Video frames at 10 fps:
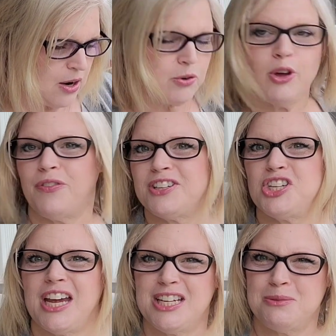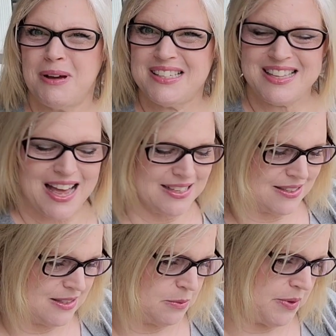I don't know if I changed my
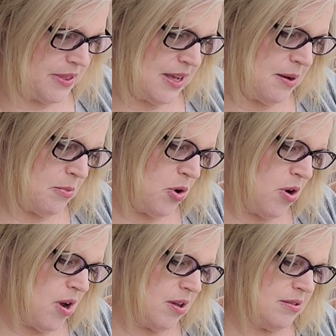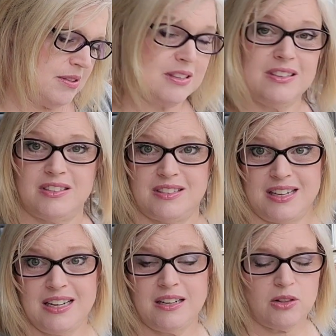sizes with them or not.
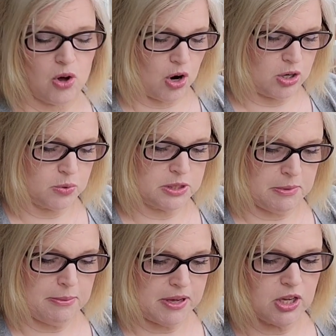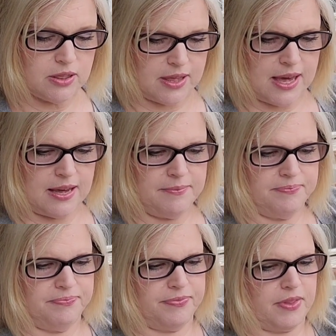Send it in a large, which may be a good thing
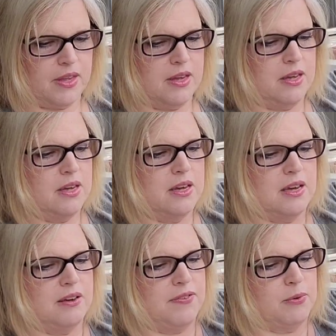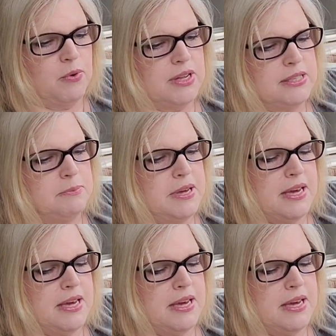if it runs